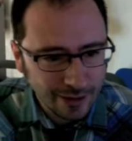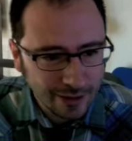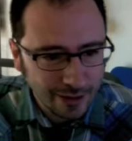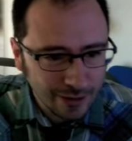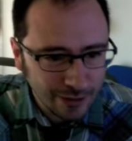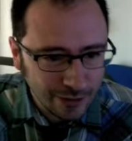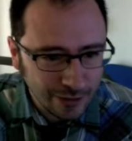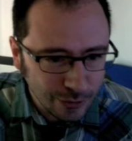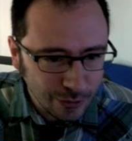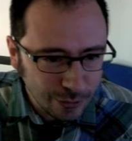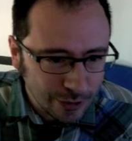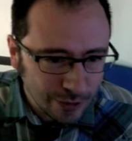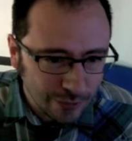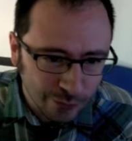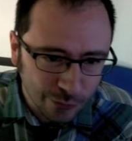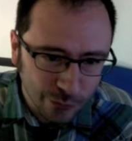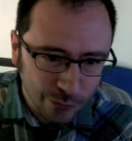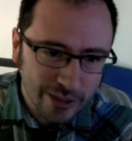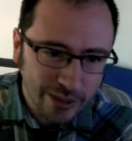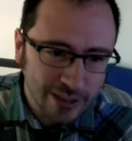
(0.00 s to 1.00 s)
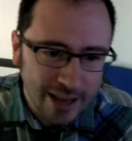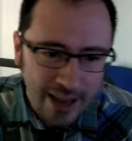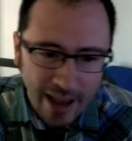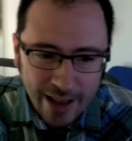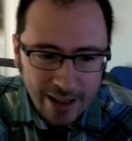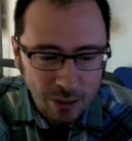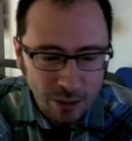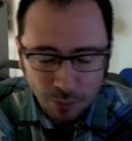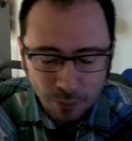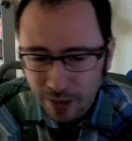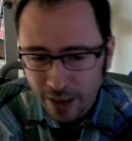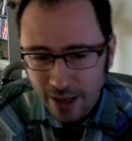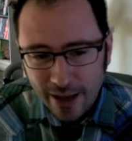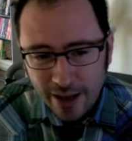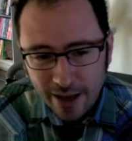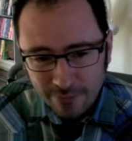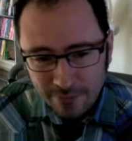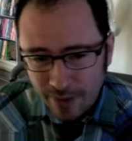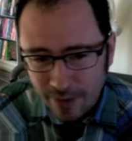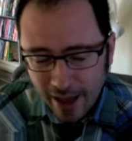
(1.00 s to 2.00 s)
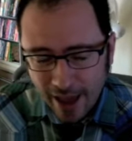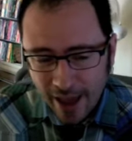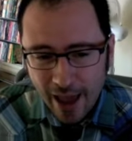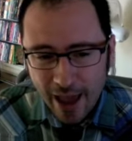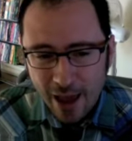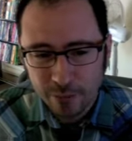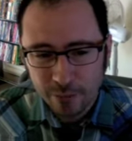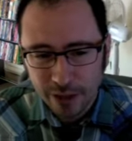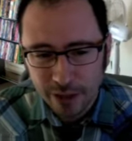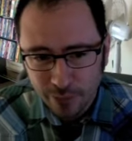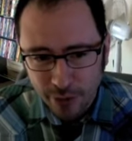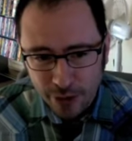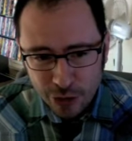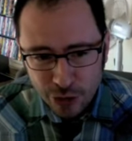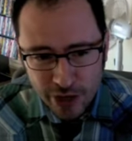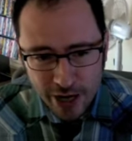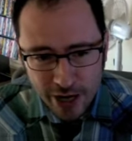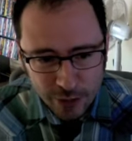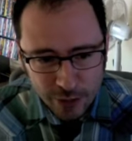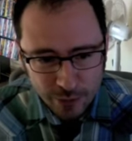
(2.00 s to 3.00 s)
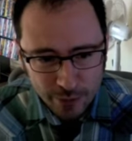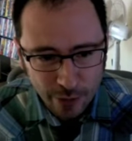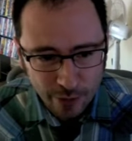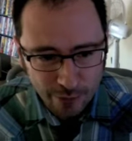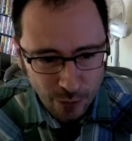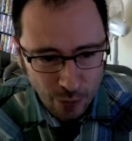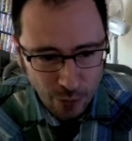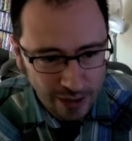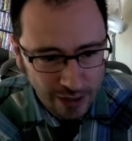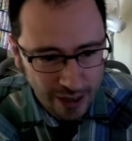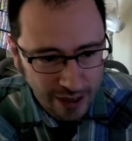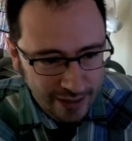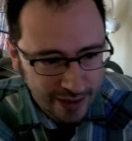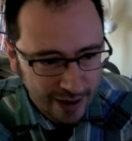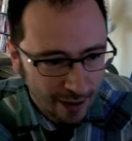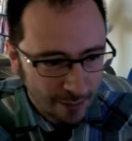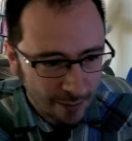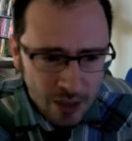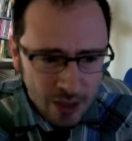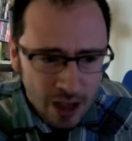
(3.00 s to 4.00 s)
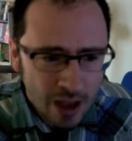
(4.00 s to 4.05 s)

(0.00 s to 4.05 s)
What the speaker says: You can freely hate the play Hamlet by Shakespeare for all I care,